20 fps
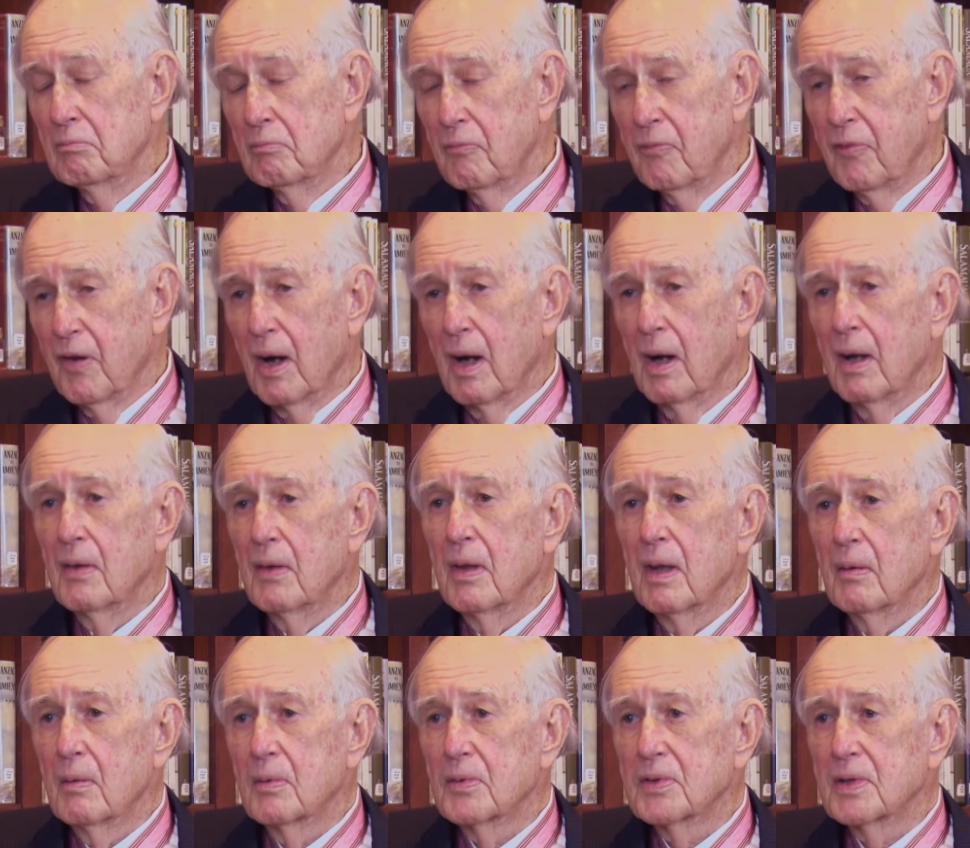Fine,
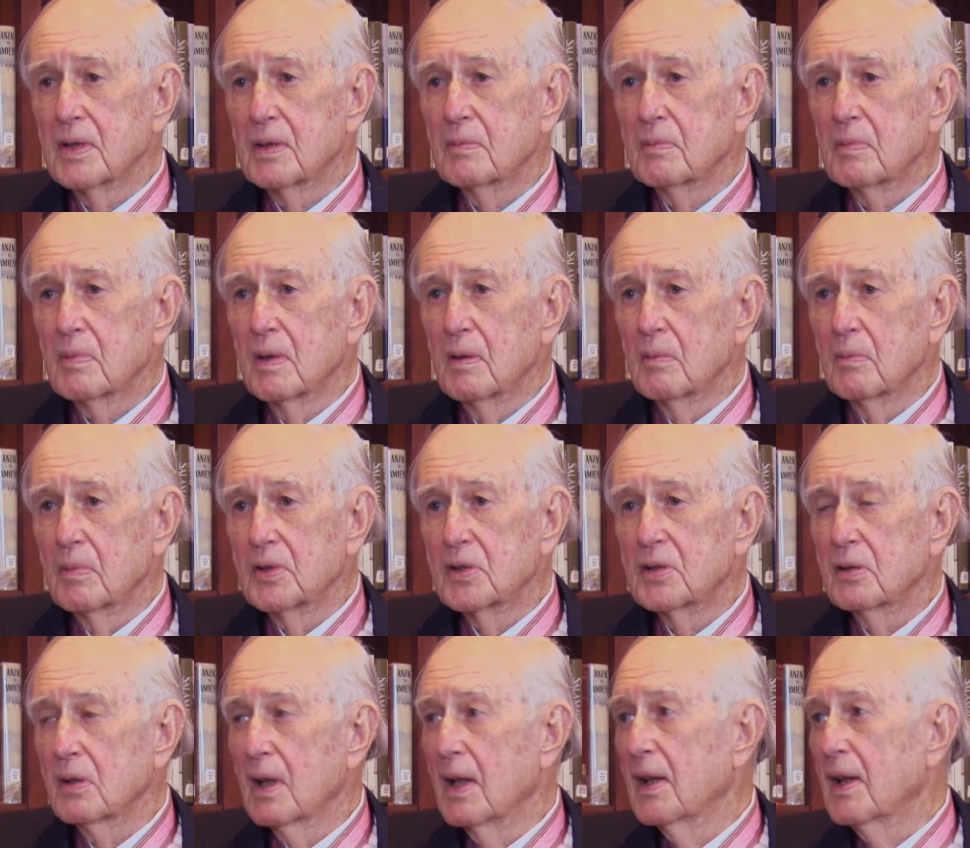that was it. We
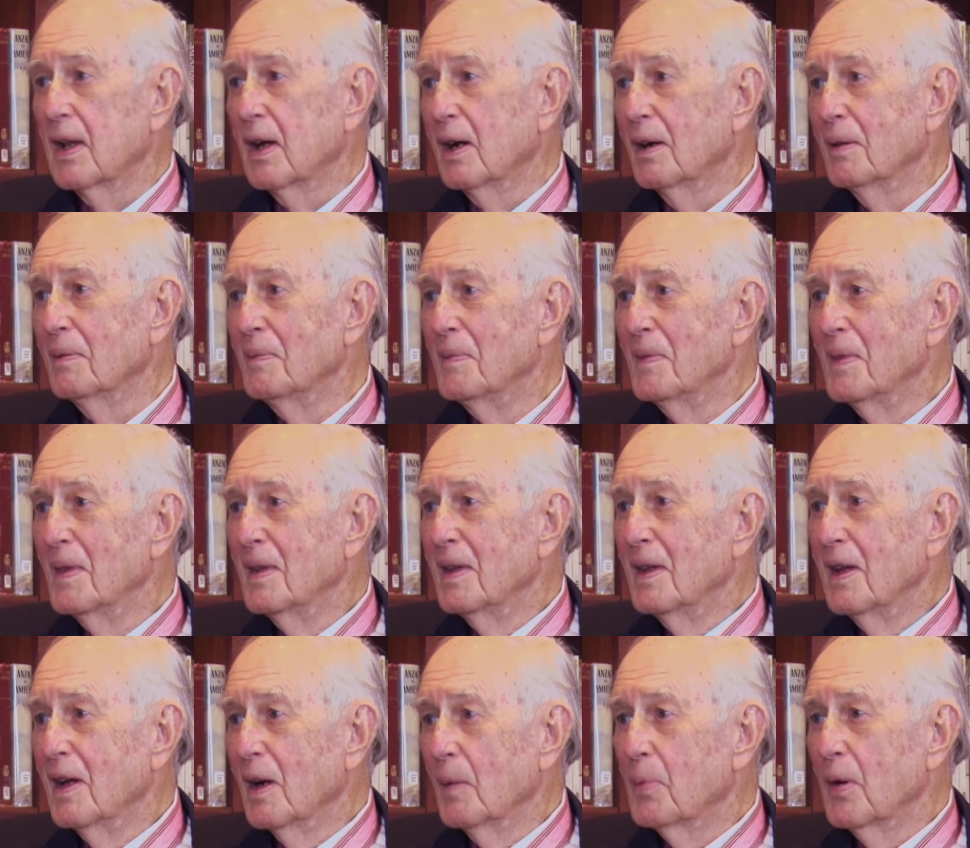still had our
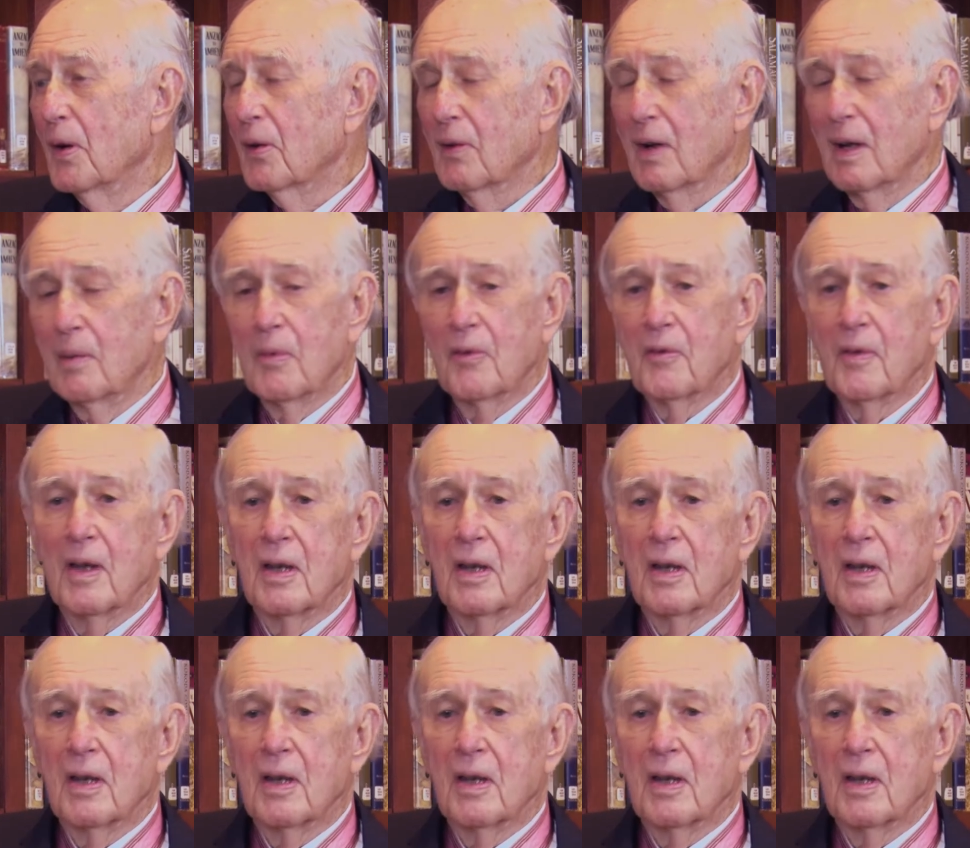program.